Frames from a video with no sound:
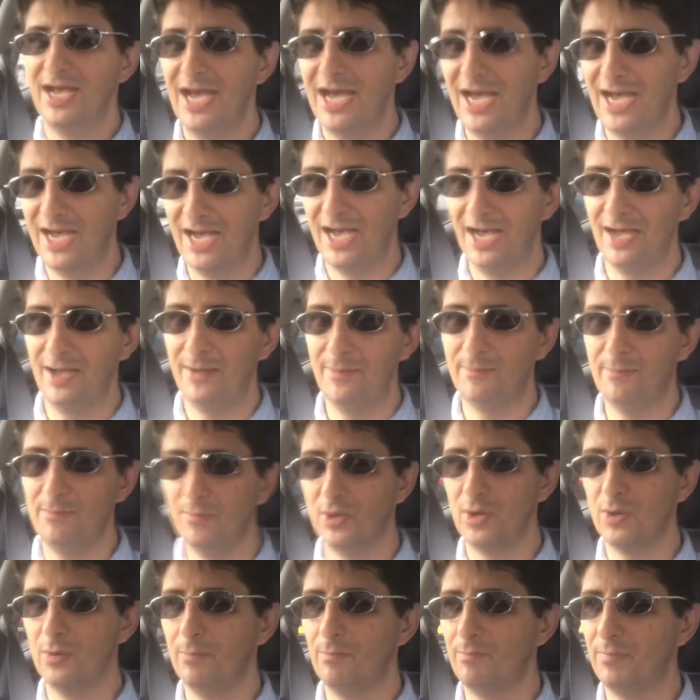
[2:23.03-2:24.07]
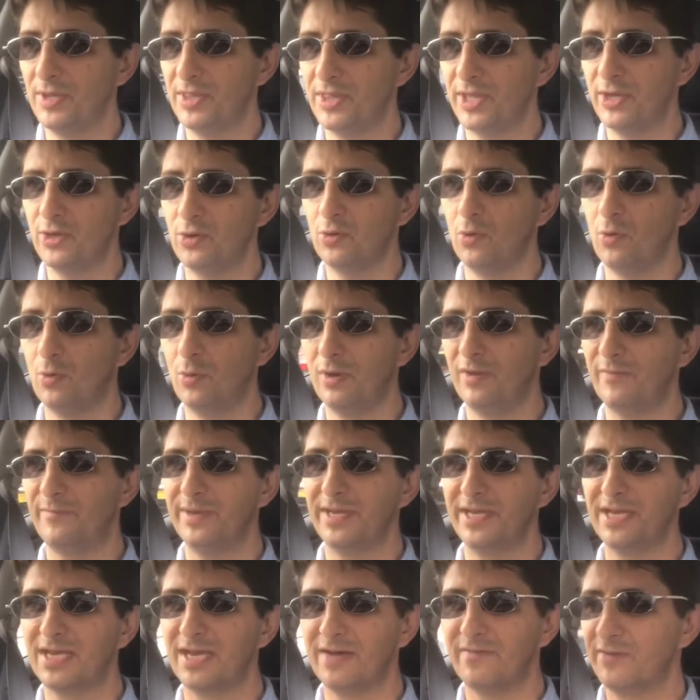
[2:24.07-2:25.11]
Um, but they all have
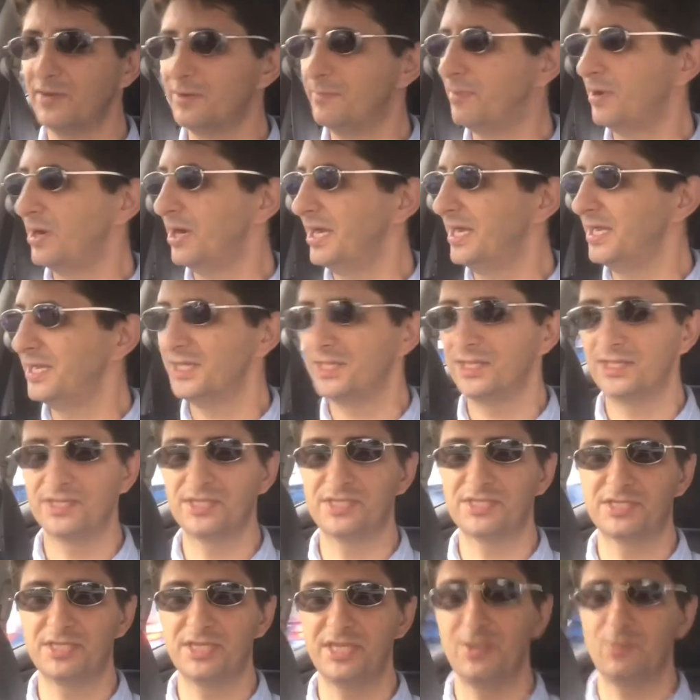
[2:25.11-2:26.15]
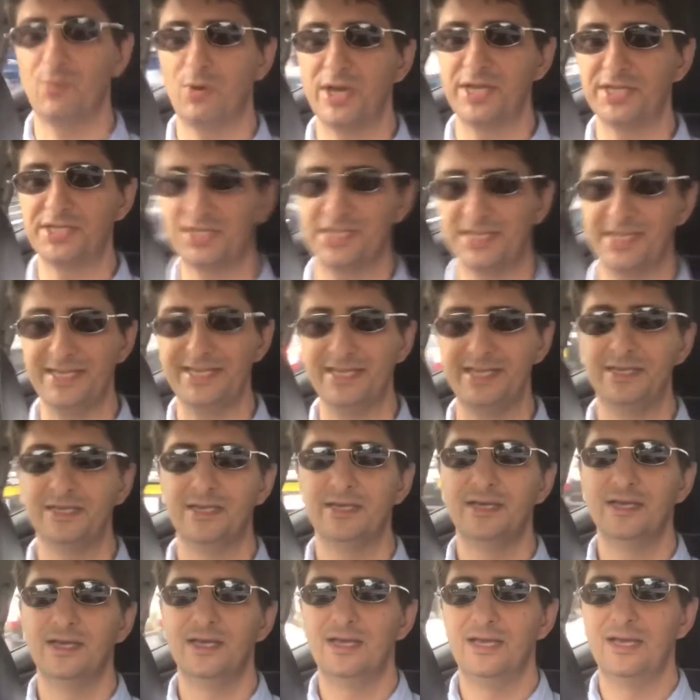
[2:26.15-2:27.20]
been covered by the C Y C
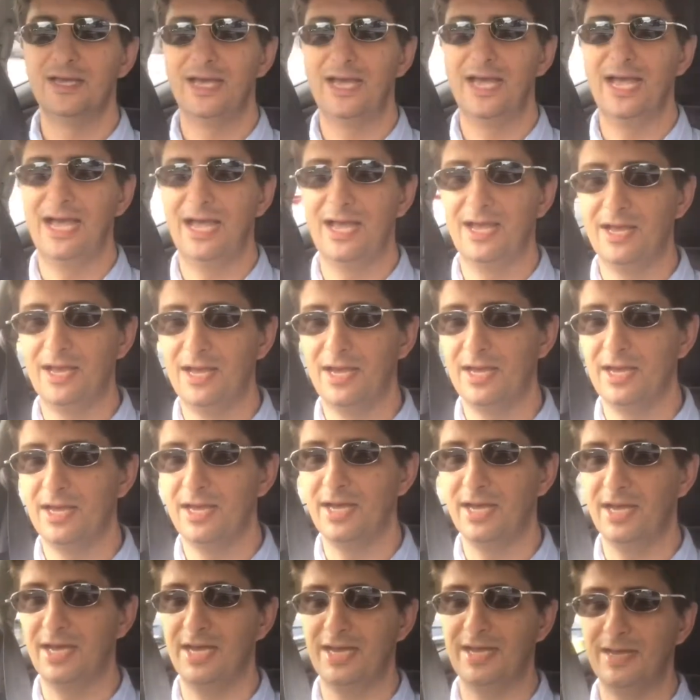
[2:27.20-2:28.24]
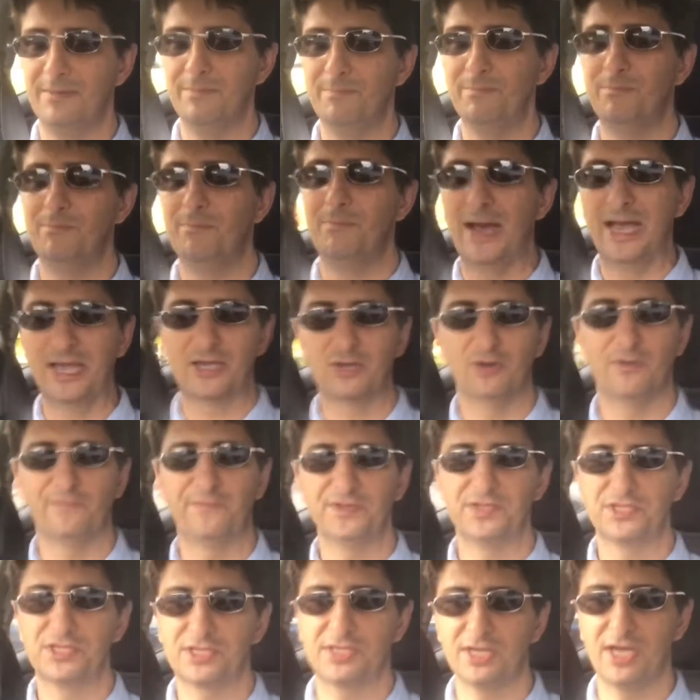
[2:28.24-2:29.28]
um, back
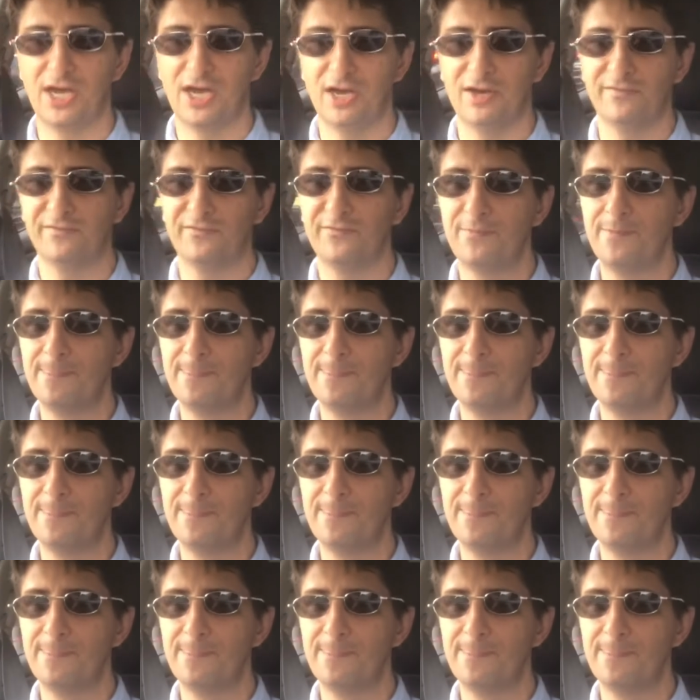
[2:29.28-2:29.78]
office staff,